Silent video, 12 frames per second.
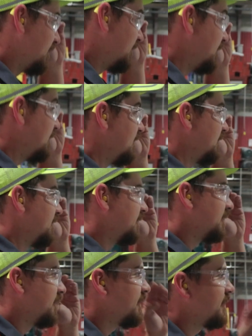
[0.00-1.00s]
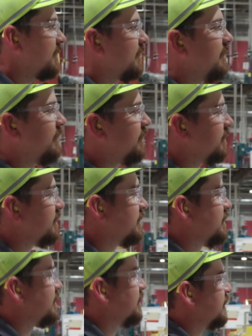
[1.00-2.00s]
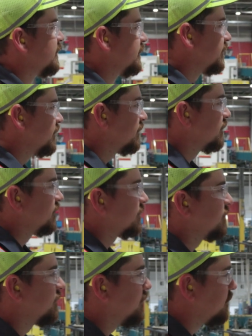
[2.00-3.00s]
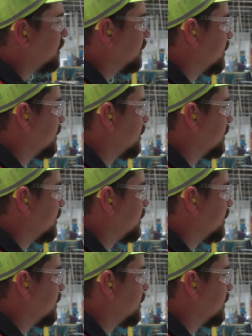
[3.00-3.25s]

When I try to train people, I just try to reassure them that we